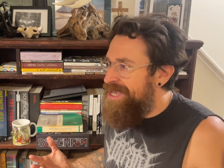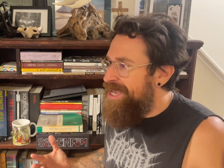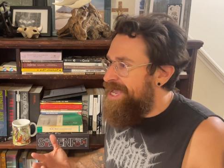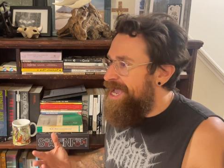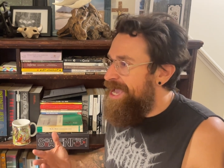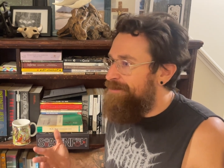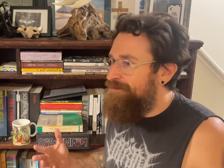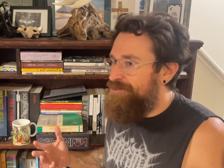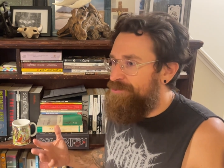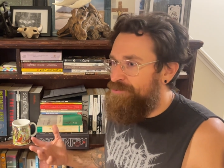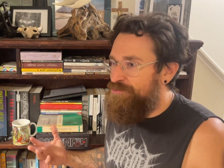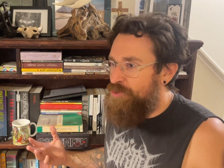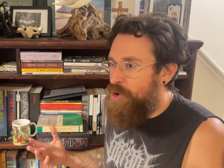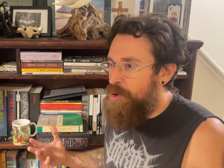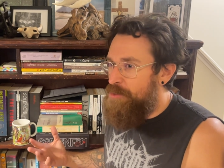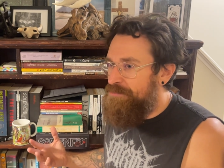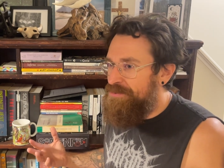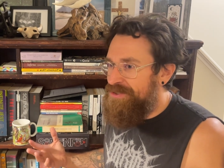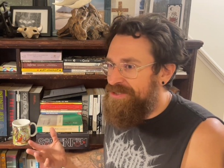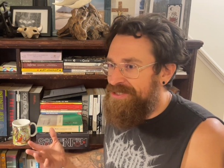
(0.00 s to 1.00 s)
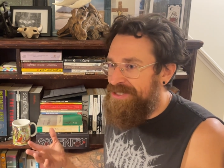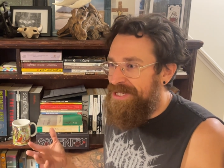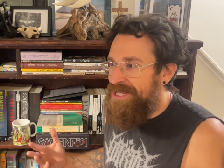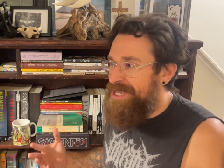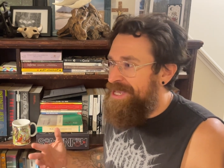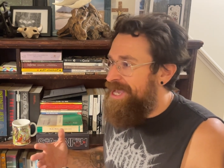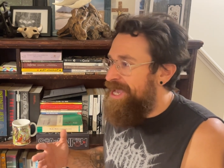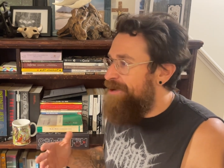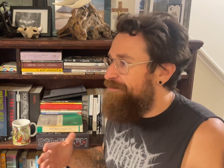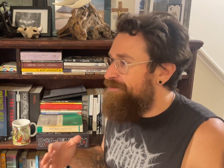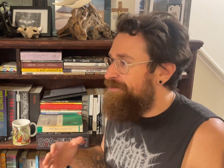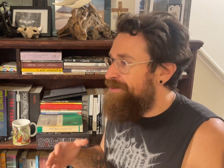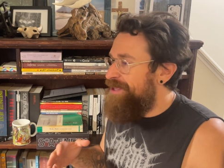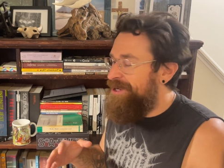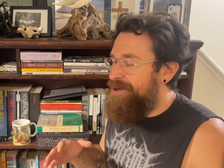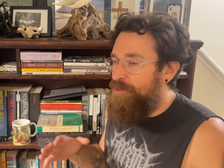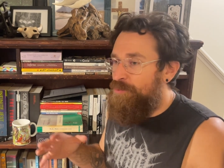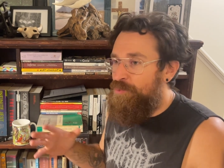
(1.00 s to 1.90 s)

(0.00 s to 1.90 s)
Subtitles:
and with ropes and with like a